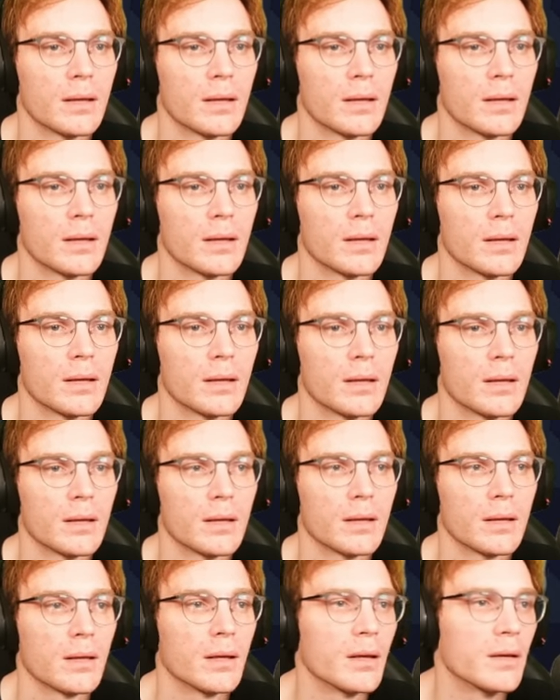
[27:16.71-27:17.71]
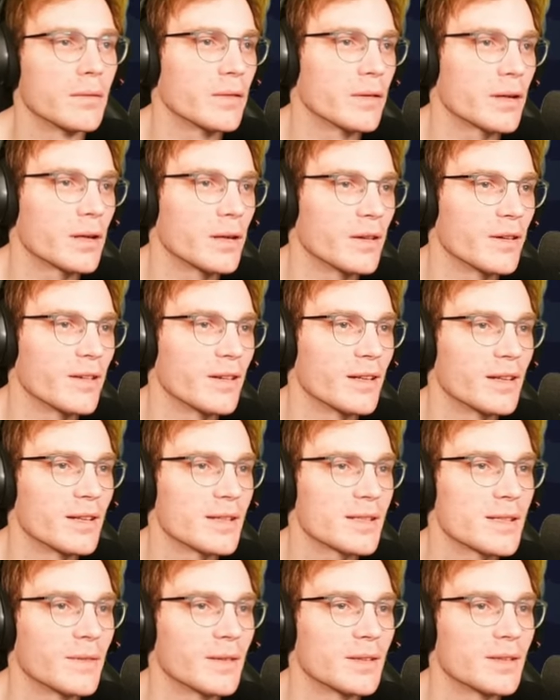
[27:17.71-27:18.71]
Yep. Oh my god, I
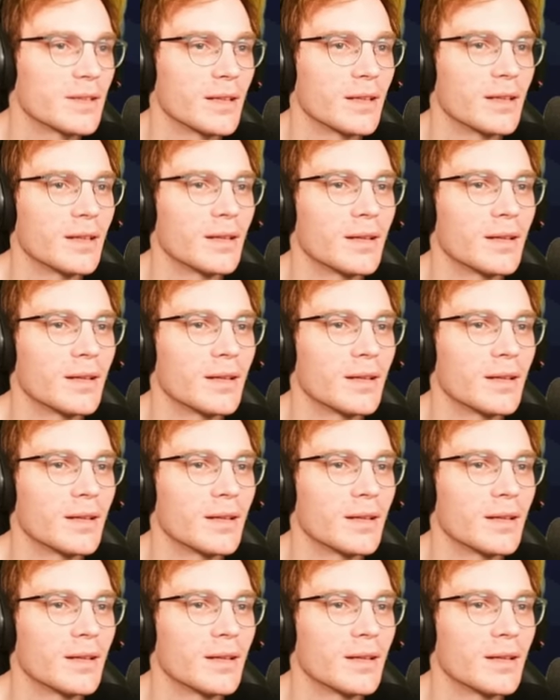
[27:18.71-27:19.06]
That's really good.